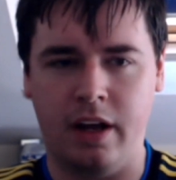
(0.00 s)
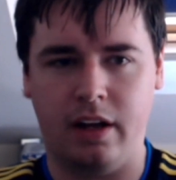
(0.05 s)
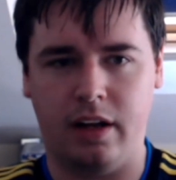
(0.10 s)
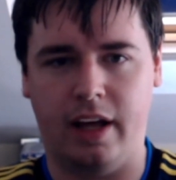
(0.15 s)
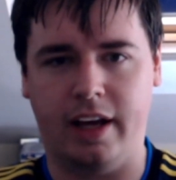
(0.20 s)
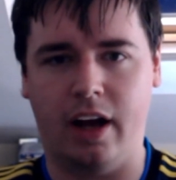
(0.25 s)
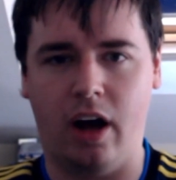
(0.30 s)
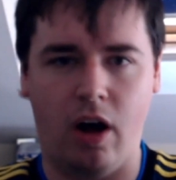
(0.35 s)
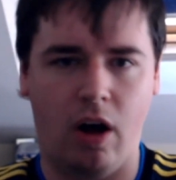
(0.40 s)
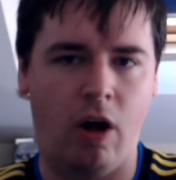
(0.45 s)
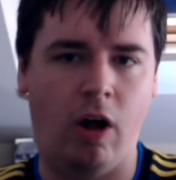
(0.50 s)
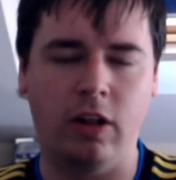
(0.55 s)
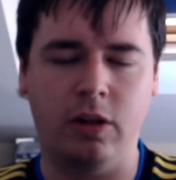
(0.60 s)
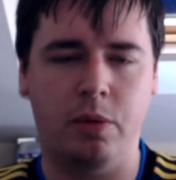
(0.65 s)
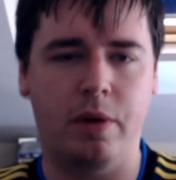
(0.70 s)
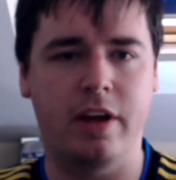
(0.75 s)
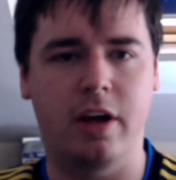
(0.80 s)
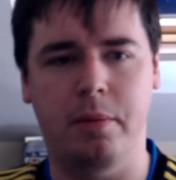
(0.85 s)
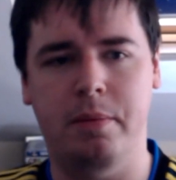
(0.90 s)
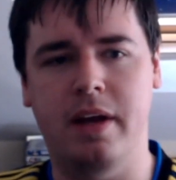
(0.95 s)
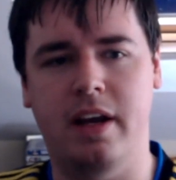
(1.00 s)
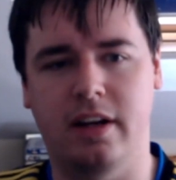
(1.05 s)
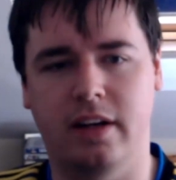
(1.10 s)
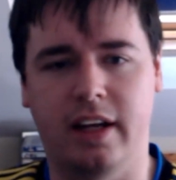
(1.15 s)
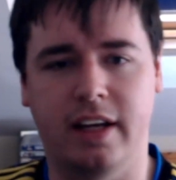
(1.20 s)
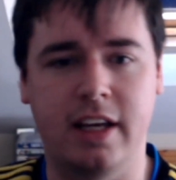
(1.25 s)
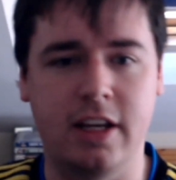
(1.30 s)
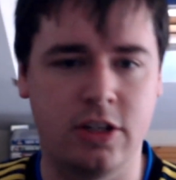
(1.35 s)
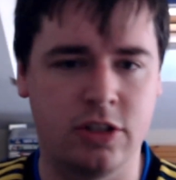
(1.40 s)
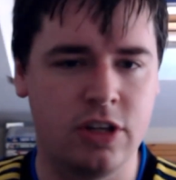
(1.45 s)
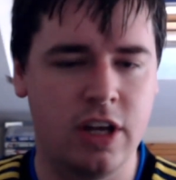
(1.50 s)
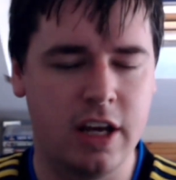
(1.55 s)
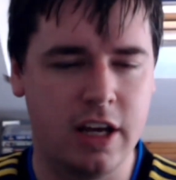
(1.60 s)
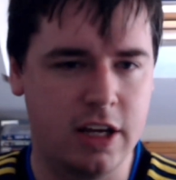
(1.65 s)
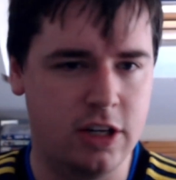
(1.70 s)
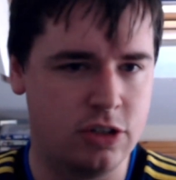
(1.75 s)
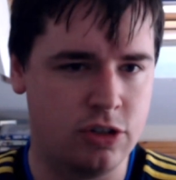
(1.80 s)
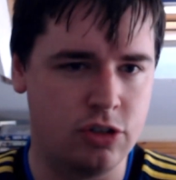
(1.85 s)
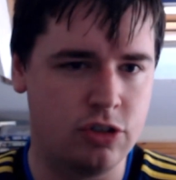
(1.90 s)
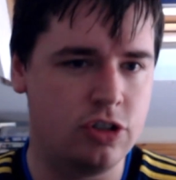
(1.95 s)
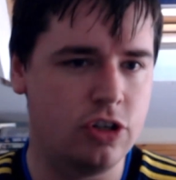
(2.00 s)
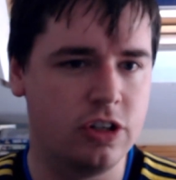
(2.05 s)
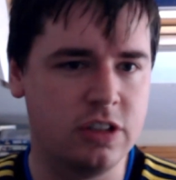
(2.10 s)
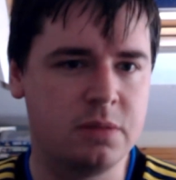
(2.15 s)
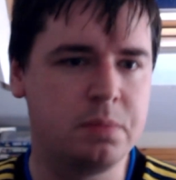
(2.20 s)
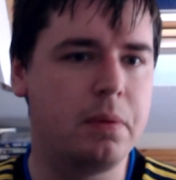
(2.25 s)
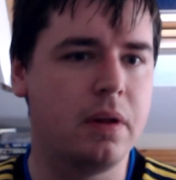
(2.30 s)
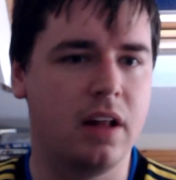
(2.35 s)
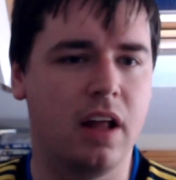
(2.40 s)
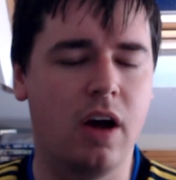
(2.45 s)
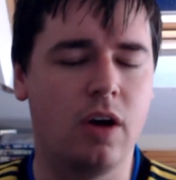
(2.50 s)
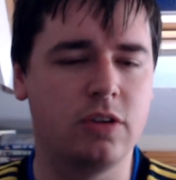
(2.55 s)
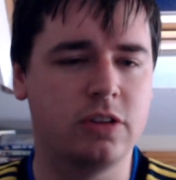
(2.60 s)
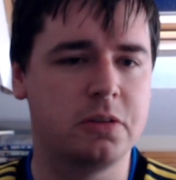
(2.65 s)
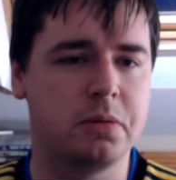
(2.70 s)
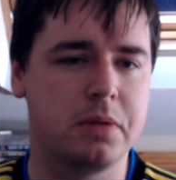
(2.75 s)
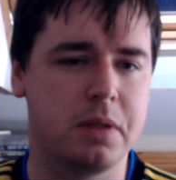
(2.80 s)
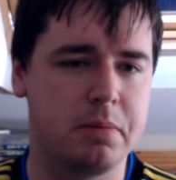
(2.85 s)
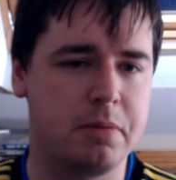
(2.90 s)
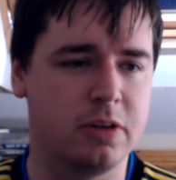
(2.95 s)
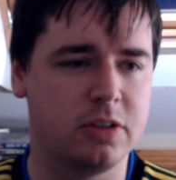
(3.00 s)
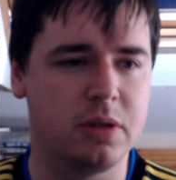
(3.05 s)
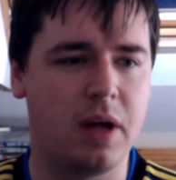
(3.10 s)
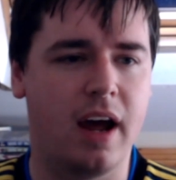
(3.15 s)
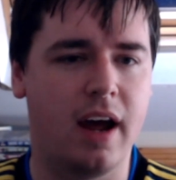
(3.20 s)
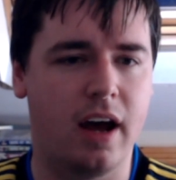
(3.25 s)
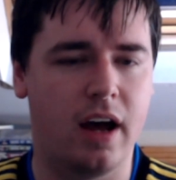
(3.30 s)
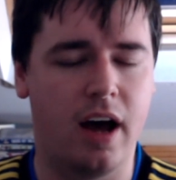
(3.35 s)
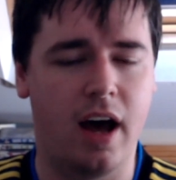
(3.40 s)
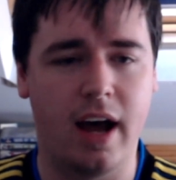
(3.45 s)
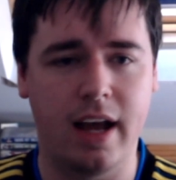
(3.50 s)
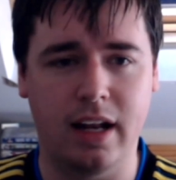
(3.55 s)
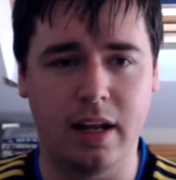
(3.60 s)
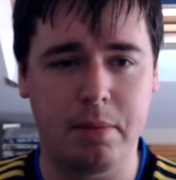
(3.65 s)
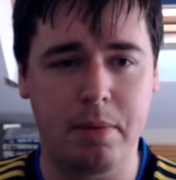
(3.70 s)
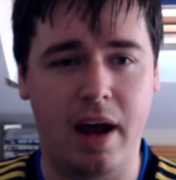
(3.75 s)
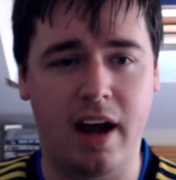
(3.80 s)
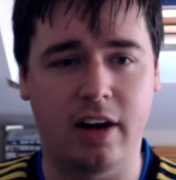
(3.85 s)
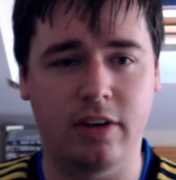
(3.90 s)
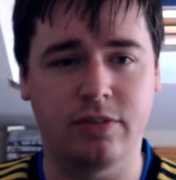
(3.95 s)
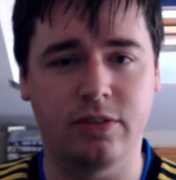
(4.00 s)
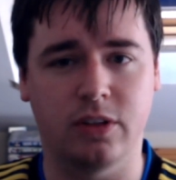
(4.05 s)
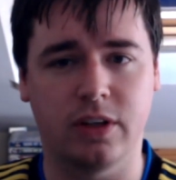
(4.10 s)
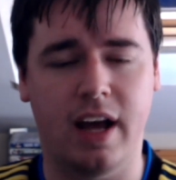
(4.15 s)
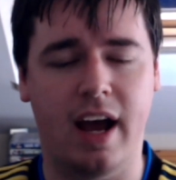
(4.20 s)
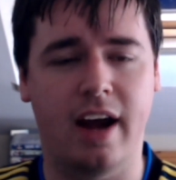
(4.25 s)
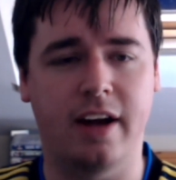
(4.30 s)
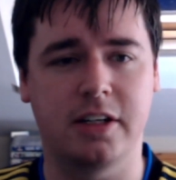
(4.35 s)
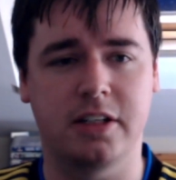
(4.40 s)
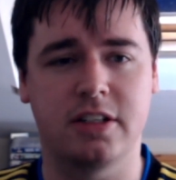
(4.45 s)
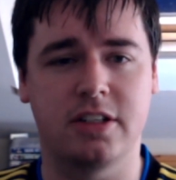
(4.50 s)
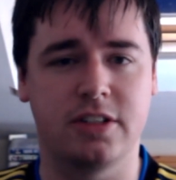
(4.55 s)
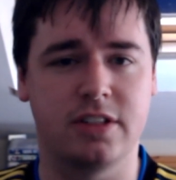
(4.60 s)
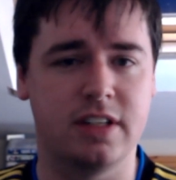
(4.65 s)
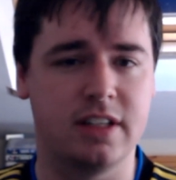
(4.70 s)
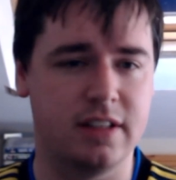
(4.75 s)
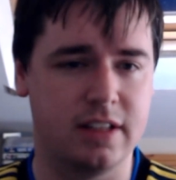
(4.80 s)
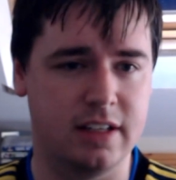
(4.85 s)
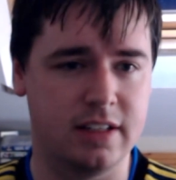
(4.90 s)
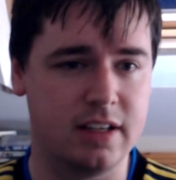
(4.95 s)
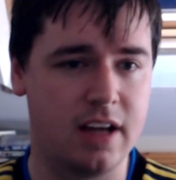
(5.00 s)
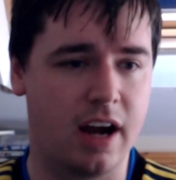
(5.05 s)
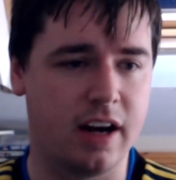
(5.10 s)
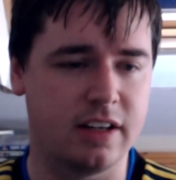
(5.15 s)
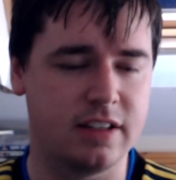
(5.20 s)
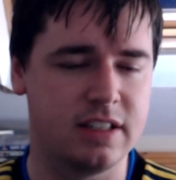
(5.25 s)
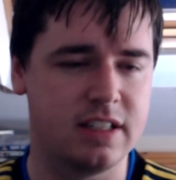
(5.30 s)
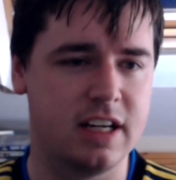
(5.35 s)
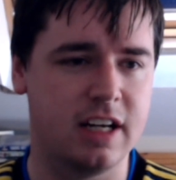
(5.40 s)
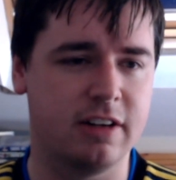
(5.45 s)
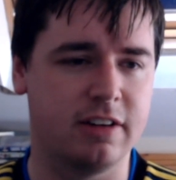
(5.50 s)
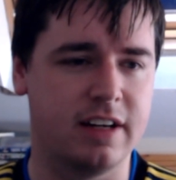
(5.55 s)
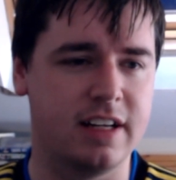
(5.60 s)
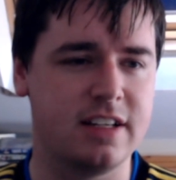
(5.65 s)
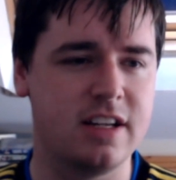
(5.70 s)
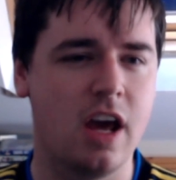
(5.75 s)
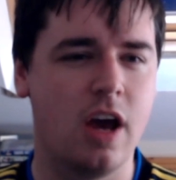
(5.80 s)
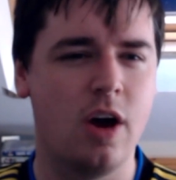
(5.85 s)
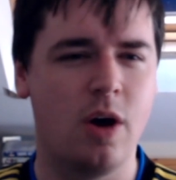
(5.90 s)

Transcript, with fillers: Like, all the way up here. Like, he's just below some of the most highly powerful characters in the entire series.